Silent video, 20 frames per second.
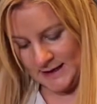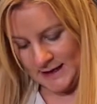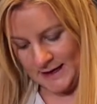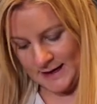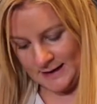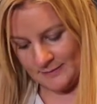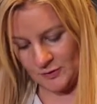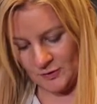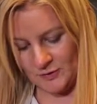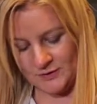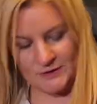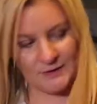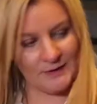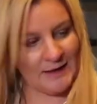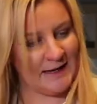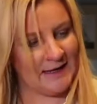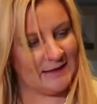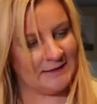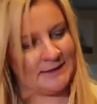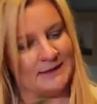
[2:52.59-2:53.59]
I'm going to
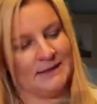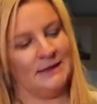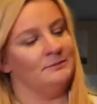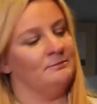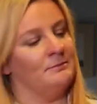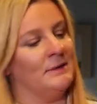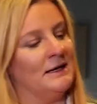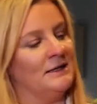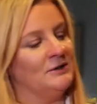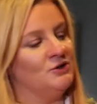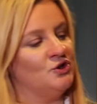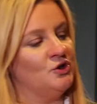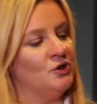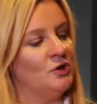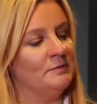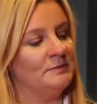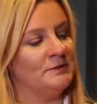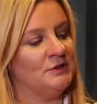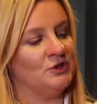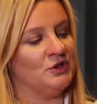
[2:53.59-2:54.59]
add in my
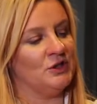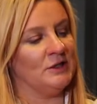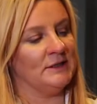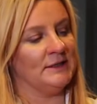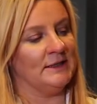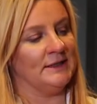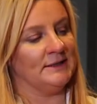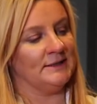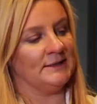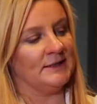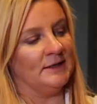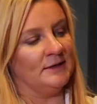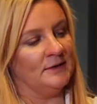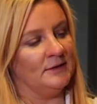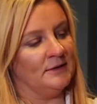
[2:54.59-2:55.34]
chopped chilies.